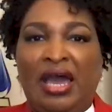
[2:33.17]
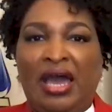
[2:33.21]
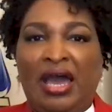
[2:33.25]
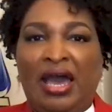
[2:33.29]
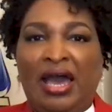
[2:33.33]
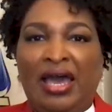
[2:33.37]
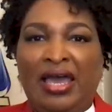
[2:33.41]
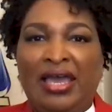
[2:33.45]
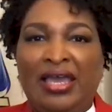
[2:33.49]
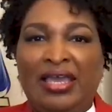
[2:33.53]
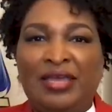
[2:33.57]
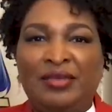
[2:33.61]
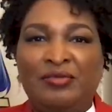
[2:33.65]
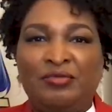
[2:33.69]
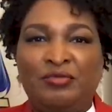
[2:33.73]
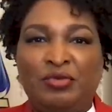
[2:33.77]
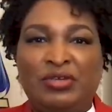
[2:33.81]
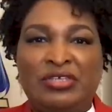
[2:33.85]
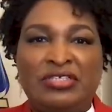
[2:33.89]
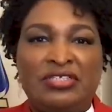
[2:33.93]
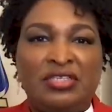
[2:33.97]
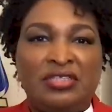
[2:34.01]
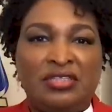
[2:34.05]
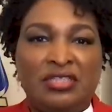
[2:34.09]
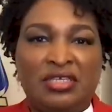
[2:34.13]
I
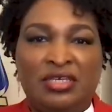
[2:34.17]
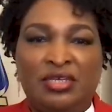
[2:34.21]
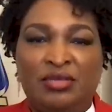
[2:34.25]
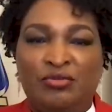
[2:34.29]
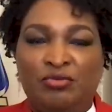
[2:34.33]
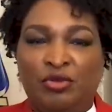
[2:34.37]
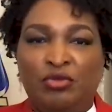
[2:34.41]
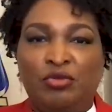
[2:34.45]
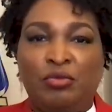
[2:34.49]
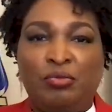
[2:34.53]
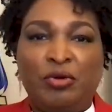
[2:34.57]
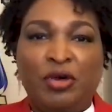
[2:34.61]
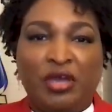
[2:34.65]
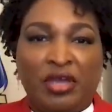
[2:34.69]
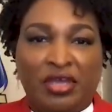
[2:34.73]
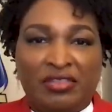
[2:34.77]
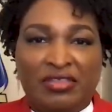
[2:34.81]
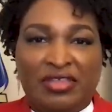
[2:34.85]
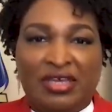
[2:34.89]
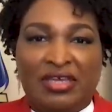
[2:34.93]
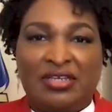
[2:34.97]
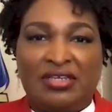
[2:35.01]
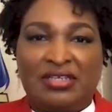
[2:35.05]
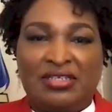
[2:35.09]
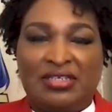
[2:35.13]
recently wrote a book
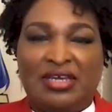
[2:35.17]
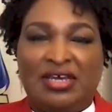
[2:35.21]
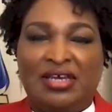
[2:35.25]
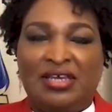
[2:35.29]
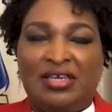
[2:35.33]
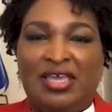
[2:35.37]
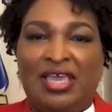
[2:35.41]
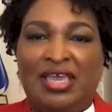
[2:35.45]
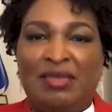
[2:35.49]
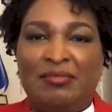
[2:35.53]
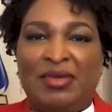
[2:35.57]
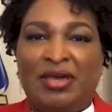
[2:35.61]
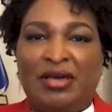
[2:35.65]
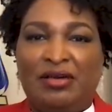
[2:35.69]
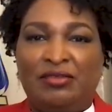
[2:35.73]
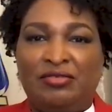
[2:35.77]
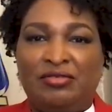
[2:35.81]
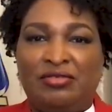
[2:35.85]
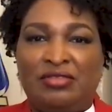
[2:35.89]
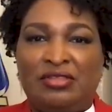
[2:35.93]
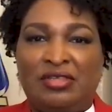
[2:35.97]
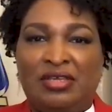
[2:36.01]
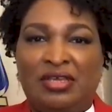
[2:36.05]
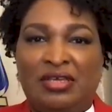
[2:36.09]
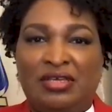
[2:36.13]
that uh, came
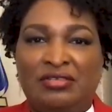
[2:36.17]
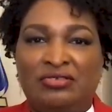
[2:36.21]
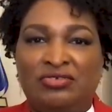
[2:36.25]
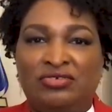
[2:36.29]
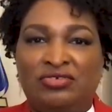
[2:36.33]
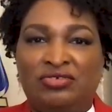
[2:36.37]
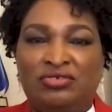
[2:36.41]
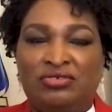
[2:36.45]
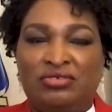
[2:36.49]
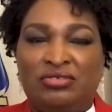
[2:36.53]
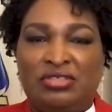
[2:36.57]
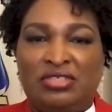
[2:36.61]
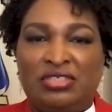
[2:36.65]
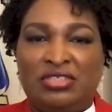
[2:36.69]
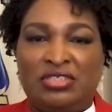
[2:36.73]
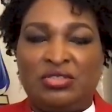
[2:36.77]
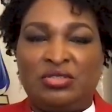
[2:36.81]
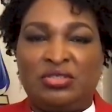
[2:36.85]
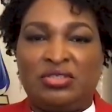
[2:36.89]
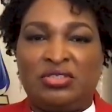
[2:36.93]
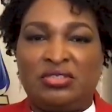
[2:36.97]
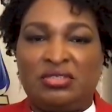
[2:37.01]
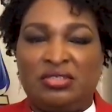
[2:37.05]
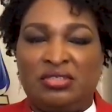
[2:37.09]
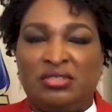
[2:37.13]
out uh,
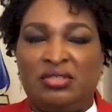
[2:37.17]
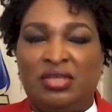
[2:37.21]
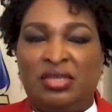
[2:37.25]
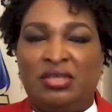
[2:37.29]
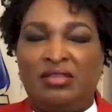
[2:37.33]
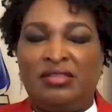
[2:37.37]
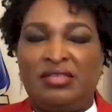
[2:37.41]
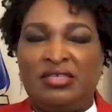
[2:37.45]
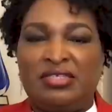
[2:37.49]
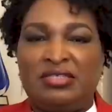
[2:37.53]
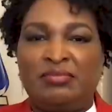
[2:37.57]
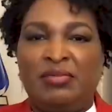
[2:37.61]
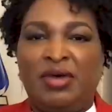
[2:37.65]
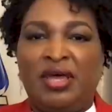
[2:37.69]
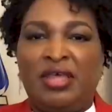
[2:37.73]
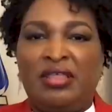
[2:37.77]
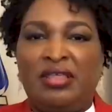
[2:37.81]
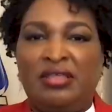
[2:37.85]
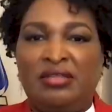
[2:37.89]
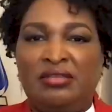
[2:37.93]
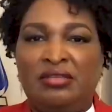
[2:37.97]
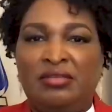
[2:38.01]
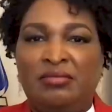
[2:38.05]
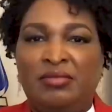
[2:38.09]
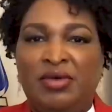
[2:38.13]
this in this
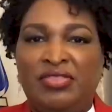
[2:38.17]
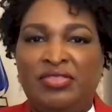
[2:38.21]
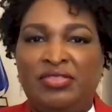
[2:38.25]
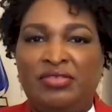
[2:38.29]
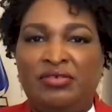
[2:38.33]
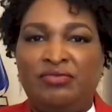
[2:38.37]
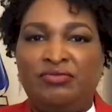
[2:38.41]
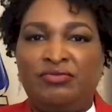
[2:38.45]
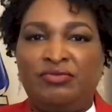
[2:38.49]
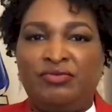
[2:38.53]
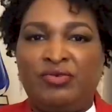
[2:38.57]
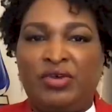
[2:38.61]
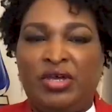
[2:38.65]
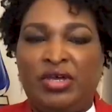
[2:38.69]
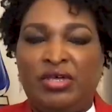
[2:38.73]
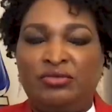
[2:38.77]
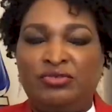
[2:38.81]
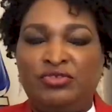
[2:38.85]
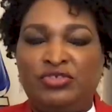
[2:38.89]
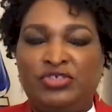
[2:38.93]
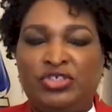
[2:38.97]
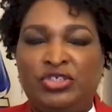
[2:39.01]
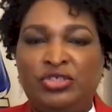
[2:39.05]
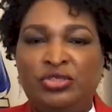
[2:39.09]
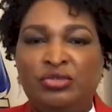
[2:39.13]
month, in the month of uh,
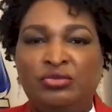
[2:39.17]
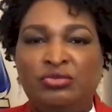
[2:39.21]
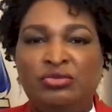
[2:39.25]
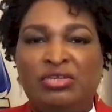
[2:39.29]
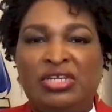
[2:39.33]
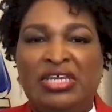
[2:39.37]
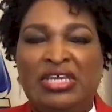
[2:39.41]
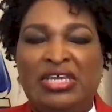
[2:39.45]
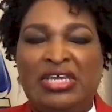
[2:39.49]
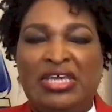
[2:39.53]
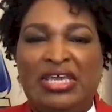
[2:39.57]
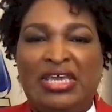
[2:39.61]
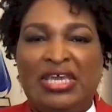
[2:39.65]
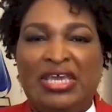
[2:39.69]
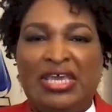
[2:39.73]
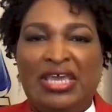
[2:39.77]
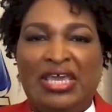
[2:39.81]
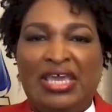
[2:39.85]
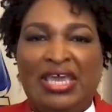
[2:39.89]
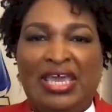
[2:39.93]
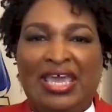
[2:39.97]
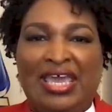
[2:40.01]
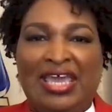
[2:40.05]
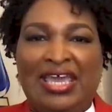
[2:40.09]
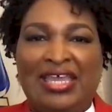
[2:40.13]
June,
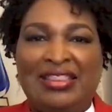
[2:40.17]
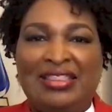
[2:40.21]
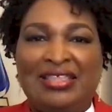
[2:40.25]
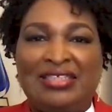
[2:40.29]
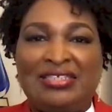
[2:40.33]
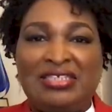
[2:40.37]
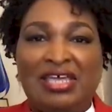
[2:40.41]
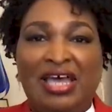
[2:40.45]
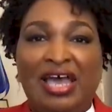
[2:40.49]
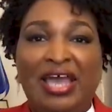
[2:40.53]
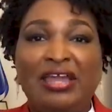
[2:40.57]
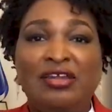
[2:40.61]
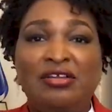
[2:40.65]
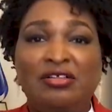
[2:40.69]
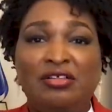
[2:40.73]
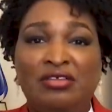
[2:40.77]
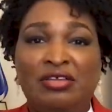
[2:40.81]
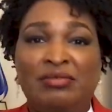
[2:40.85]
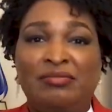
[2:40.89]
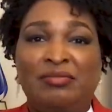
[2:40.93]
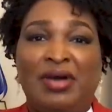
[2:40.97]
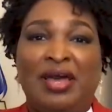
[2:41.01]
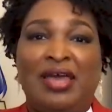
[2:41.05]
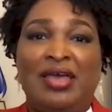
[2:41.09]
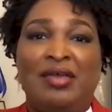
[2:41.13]
and the title,
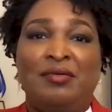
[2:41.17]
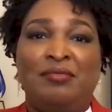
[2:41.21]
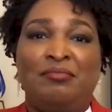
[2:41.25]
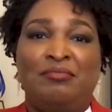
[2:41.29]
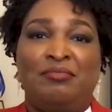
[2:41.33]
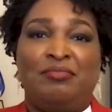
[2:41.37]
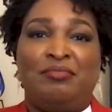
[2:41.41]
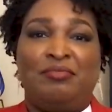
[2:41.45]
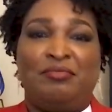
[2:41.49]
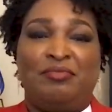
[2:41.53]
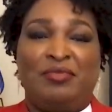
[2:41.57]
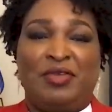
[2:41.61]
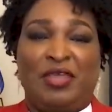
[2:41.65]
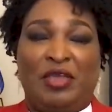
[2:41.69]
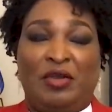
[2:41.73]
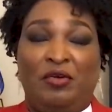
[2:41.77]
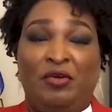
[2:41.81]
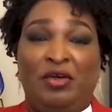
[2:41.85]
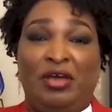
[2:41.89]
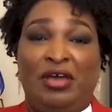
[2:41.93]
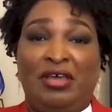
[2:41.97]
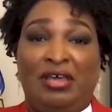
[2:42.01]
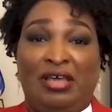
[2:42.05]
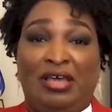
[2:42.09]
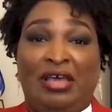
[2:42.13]
in my you
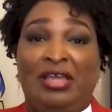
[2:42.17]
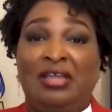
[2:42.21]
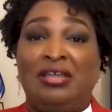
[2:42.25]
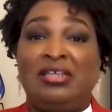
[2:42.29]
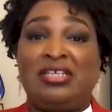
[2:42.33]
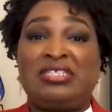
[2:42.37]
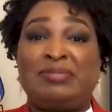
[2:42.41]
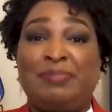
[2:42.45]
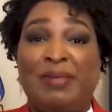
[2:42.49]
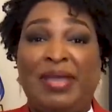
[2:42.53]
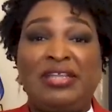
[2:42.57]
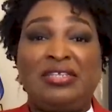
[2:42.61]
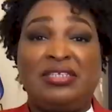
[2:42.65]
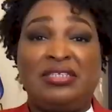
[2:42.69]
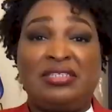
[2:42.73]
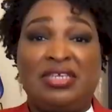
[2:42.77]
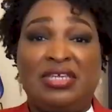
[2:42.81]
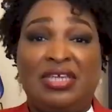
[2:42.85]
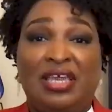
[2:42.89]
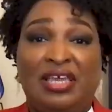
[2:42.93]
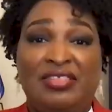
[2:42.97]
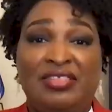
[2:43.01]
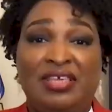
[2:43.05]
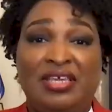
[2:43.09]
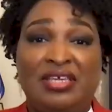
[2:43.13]
know
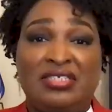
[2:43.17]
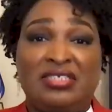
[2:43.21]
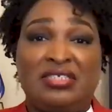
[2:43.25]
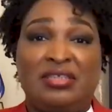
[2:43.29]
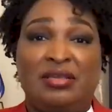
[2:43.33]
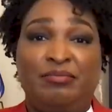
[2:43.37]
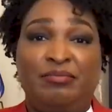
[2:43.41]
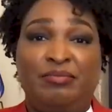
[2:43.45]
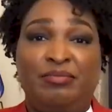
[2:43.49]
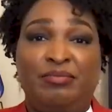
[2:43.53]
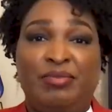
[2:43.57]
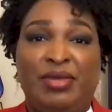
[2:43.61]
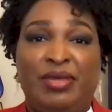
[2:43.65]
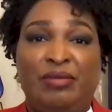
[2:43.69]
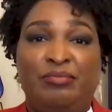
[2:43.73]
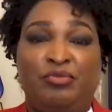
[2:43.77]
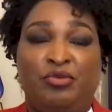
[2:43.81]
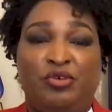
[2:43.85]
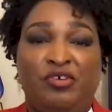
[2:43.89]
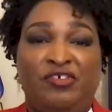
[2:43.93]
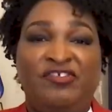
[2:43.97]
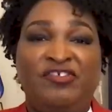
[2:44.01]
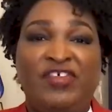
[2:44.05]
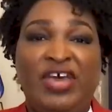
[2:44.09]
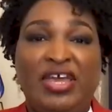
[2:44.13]
unexpectedly, I think is a bit
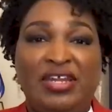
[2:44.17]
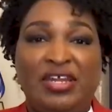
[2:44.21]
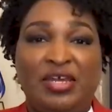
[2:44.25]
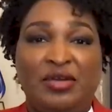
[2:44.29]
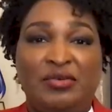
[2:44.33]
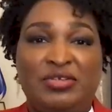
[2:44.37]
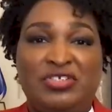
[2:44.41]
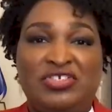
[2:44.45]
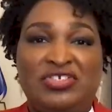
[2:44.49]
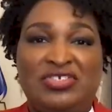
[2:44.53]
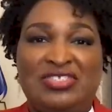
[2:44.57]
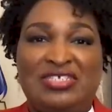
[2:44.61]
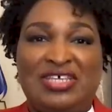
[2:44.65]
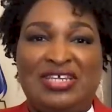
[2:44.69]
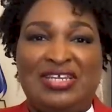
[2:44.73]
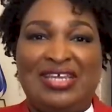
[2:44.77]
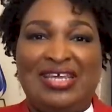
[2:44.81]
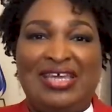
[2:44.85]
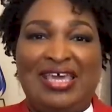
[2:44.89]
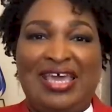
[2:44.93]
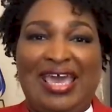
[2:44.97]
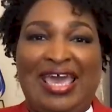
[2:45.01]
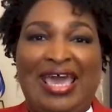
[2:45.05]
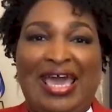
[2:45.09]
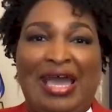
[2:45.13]
prophetic, which is
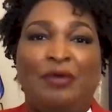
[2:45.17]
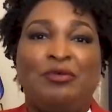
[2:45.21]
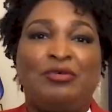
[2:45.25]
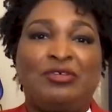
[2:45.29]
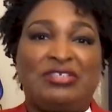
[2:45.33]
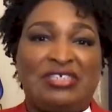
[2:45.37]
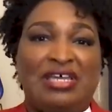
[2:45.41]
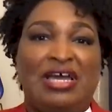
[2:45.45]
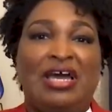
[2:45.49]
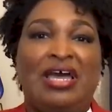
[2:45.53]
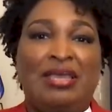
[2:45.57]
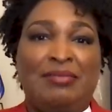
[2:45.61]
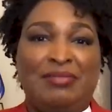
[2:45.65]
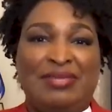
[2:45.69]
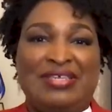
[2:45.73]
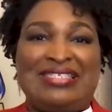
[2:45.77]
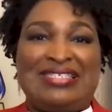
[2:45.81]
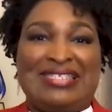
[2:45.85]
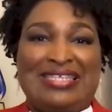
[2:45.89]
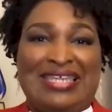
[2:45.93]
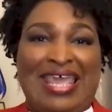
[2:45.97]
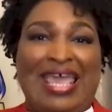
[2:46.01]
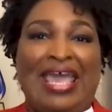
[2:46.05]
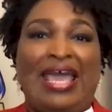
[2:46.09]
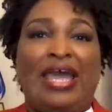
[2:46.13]
that our time
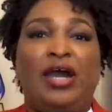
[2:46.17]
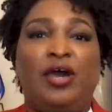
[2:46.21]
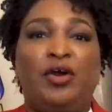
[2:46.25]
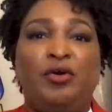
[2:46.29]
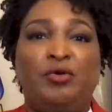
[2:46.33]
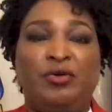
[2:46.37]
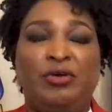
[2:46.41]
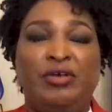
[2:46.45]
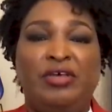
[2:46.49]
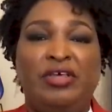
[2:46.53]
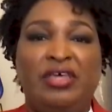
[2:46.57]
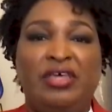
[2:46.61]
is now.